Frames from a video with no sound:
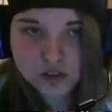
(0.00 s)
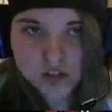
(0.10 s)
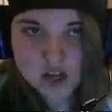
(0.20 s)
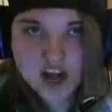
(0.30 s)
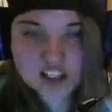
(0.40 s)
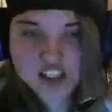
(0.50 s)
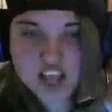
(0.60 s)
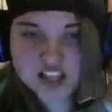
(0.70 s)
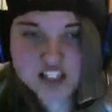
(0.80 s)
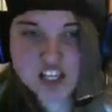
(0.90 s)
I
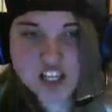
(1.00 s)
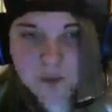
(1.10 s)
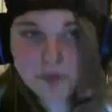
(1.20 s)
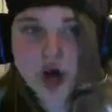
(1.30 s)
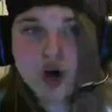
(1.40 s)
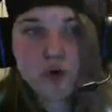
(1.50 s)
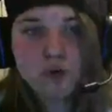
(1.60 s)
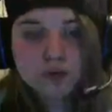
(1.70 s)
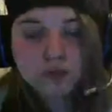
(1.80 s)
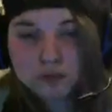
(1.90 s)
sense you, boo! I
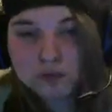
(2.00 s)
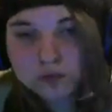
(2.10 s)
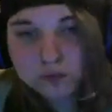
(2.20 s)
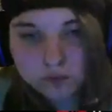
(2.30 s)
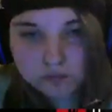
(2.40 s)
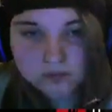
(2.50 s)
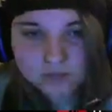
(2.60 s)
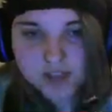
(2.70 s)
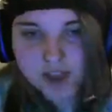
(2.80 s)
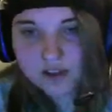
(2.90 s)
don't
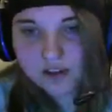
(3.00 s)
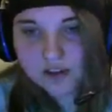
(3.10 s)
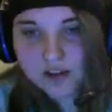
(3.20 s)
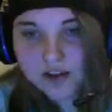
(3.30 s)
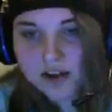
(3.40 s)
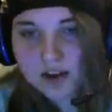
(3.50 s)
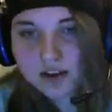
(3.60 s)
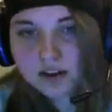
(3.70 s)
even know where you are. I